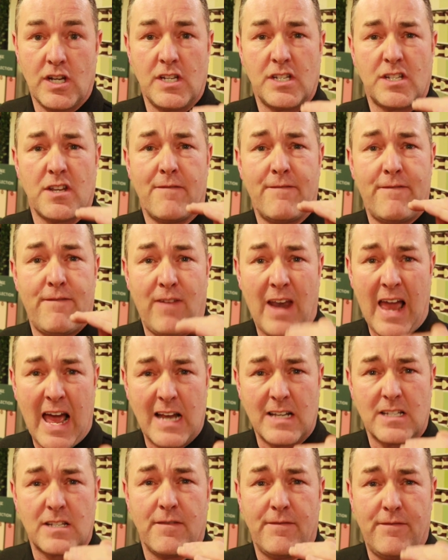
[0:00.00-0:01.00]
It's a
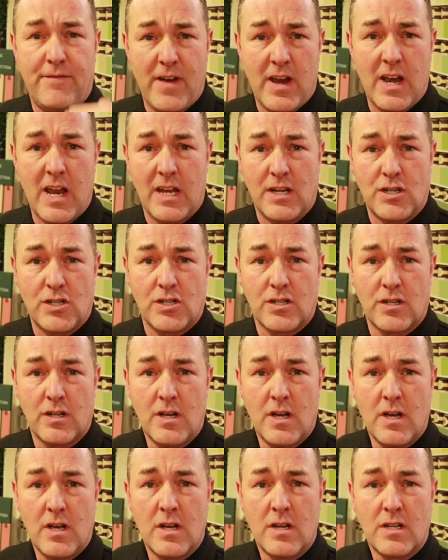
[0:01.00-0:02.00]
flat finish.
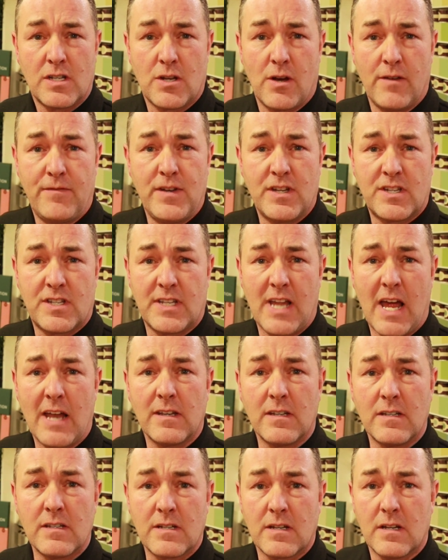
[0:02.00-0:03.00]
So if you
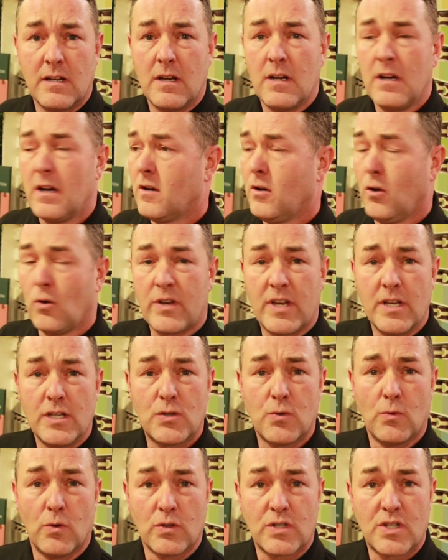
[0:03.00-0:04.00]
stand looking
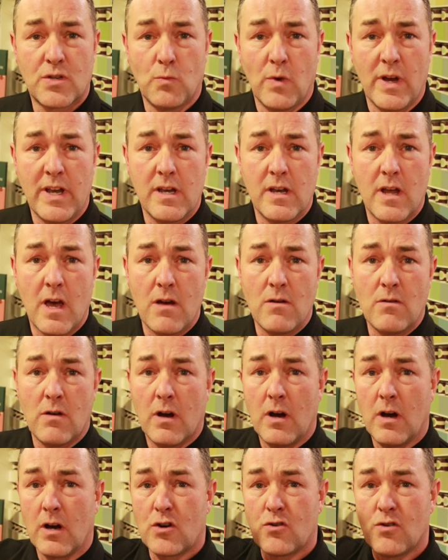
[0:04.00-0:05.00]
towards the window,
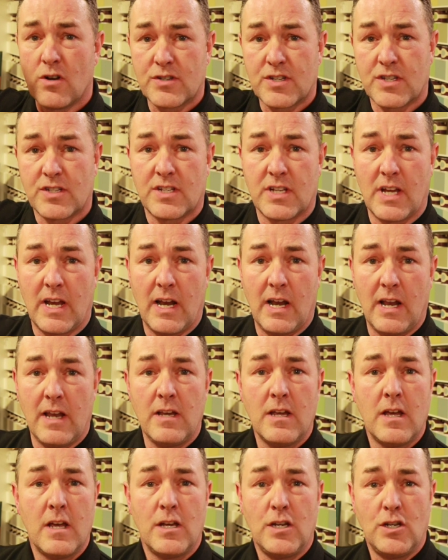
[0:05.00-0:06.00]
across the ceiling,
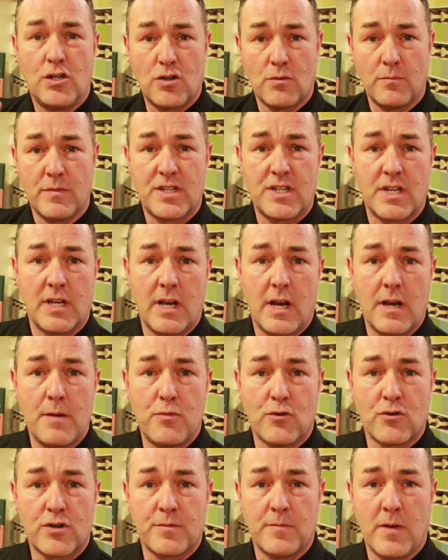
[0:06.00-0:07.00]
you shouldn't be seeing any
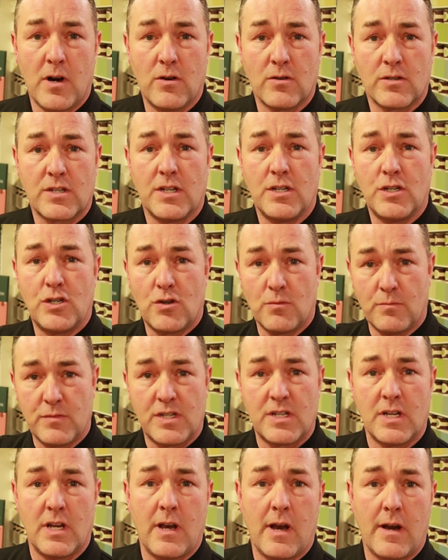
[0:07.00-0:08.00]
brush marks, you shouldn't be
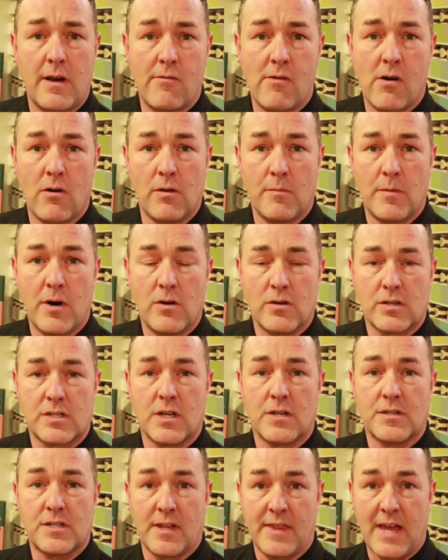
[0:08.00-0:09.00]
seeing any roller marks.
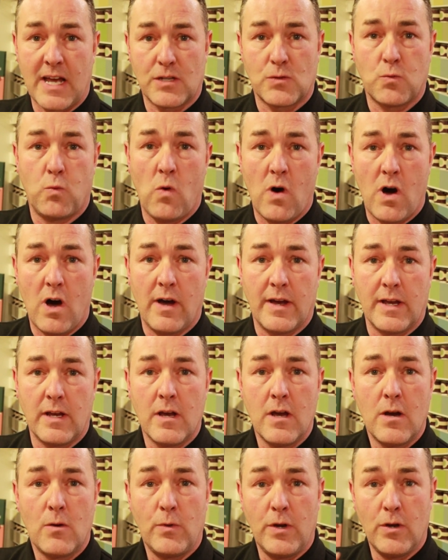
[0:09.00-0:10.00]
So that's why
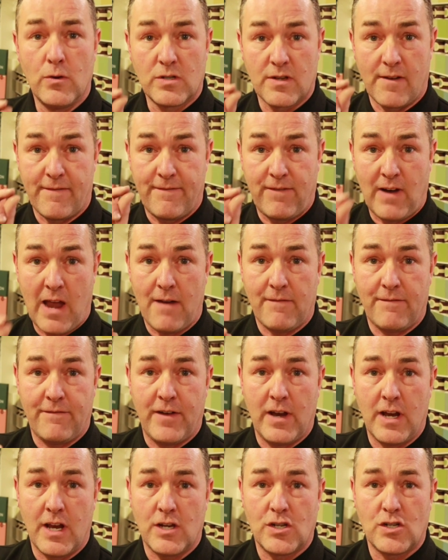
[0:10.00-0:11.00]
we use a flat
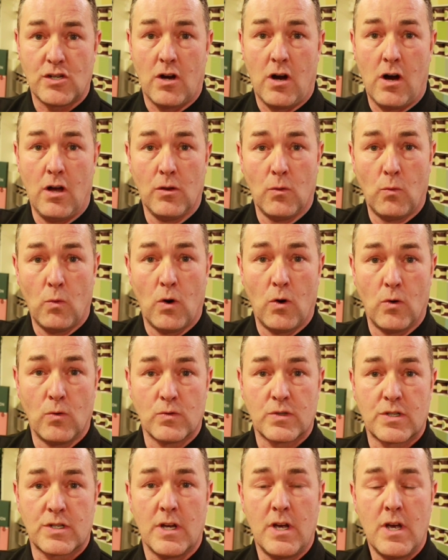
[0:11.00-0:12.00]
finish on the
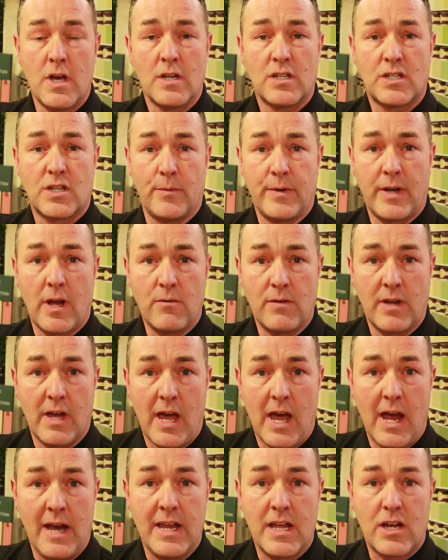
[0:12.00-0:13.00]
walls, so we don't get
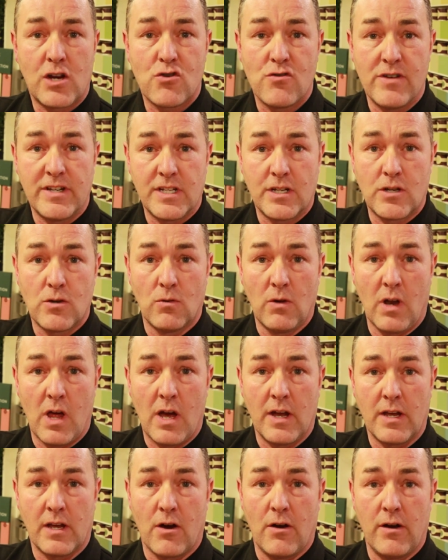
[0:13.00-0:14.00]
any critical
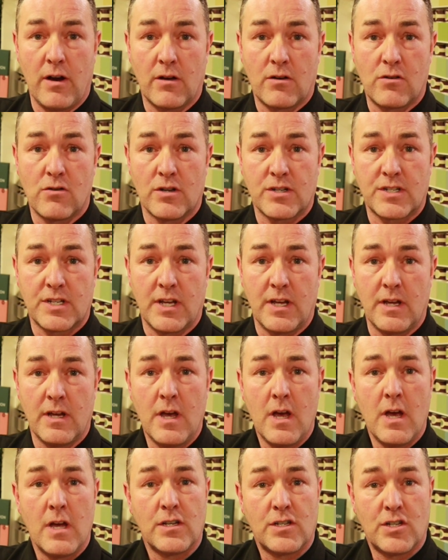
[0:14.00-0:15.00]
light going across it
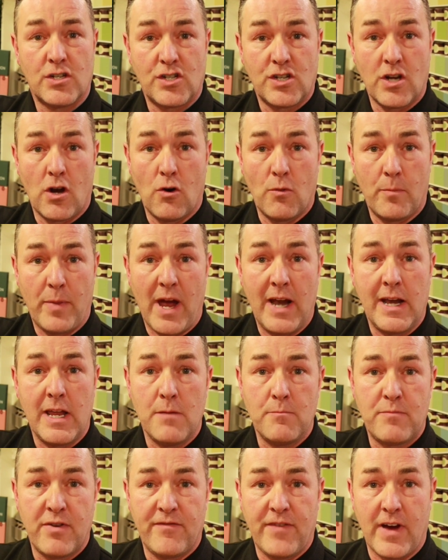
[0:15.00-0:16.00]
to show up any
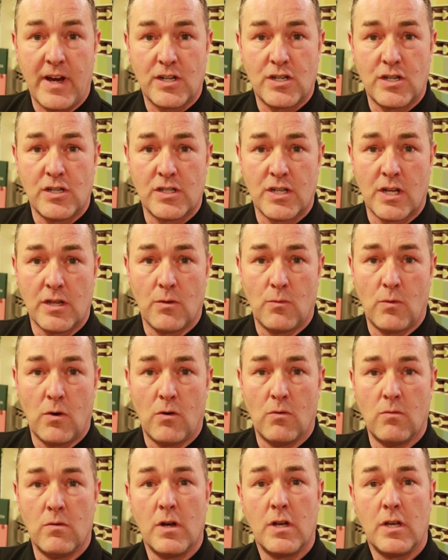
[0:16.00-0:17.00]
imperfections on the
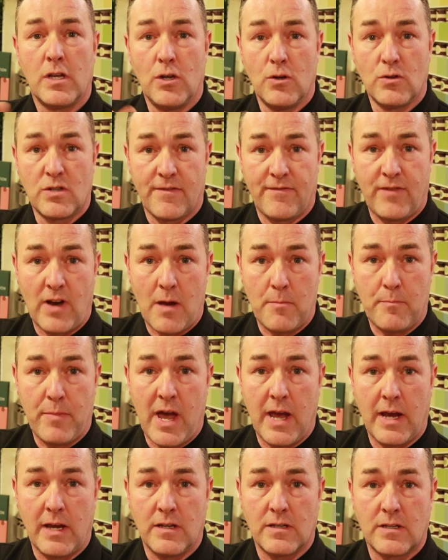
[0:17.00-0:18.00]
wall. Use a flat
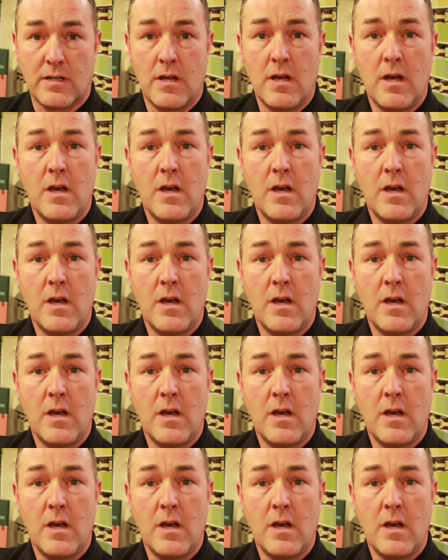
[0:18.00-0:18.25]
paint.